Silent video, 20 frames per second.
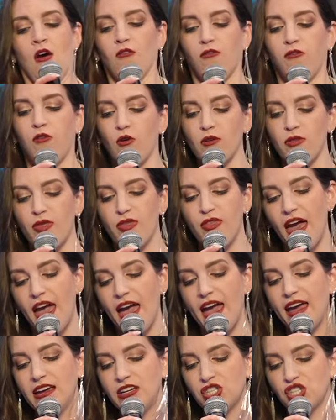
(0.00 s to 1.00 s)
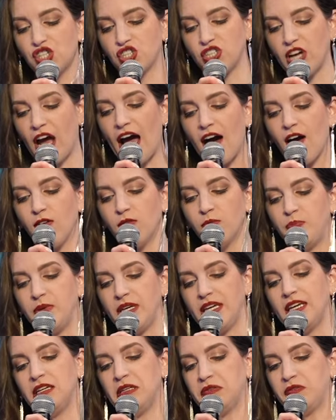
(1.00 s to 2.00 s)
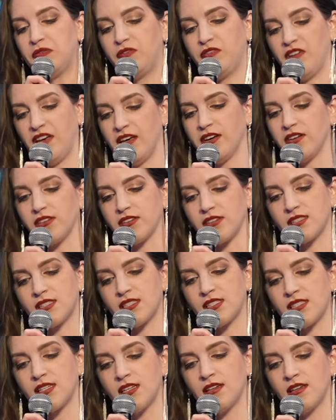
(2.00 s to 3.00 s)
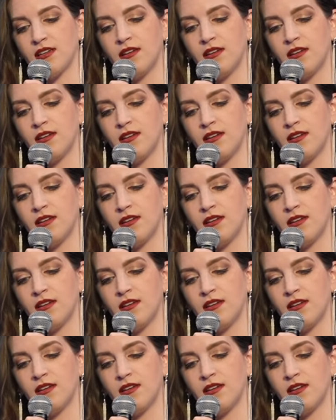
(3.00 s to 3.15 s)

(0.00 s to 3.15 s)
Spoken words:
for they shall be filled.